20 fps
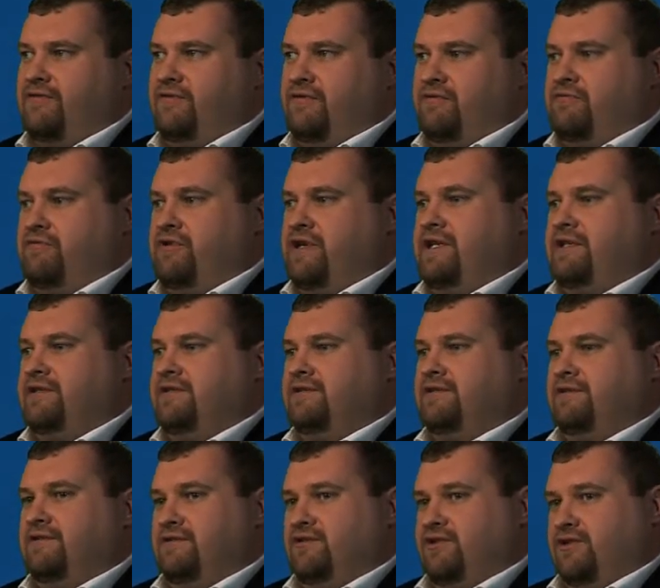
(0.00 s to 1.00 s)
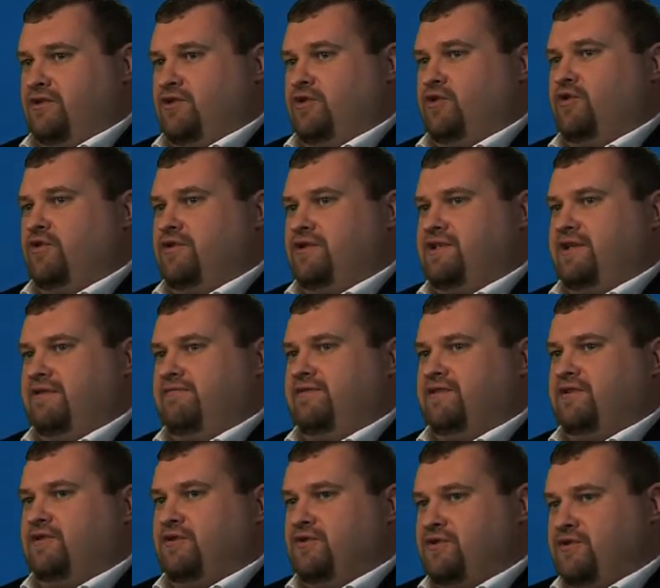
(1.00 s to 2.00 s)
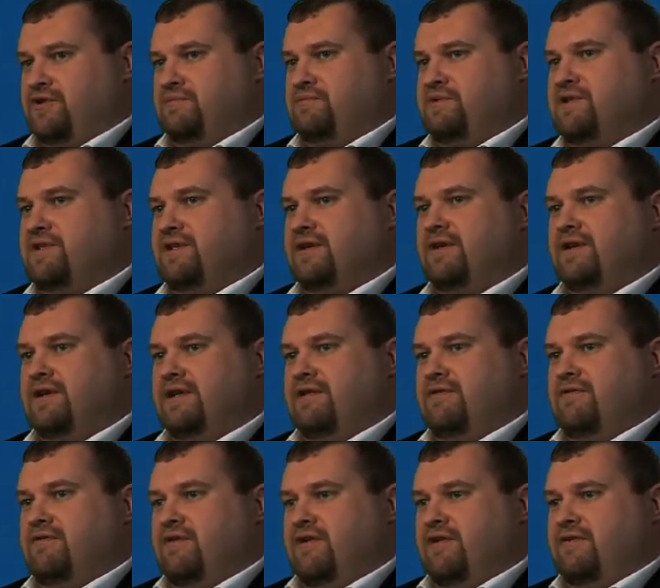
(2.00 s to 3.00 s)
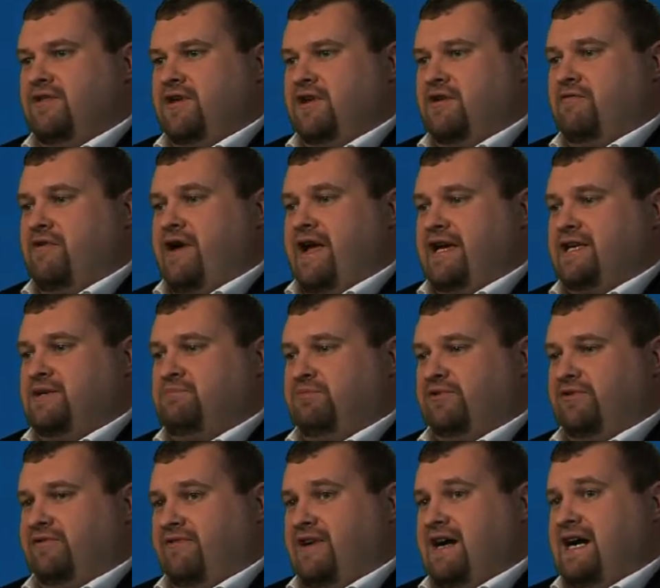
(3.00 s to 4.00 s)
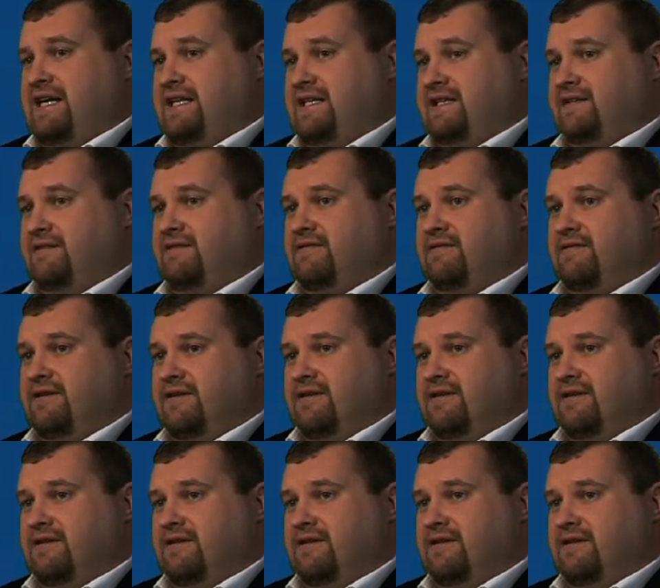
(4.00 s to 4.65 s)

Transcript: the real security for customers that the array is providing